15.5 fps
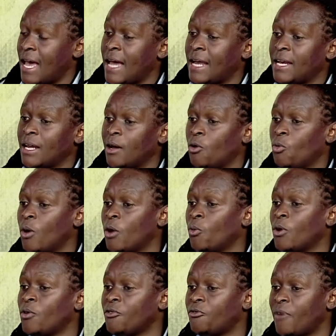And uh, wh
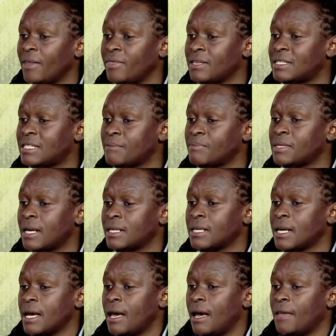when we find these teams that
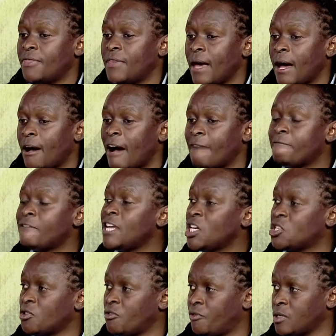uh, their
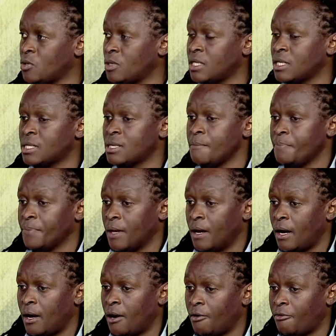affiliation fees, which is
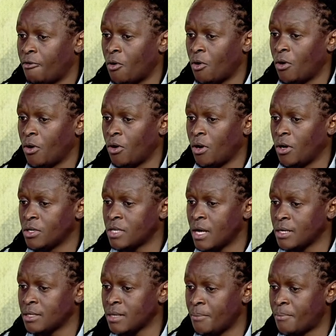uh, for su
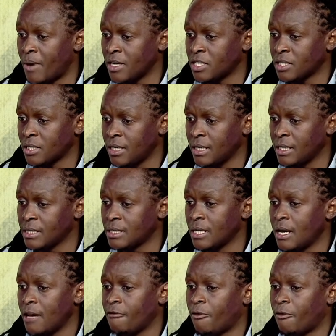sub-branch leagues,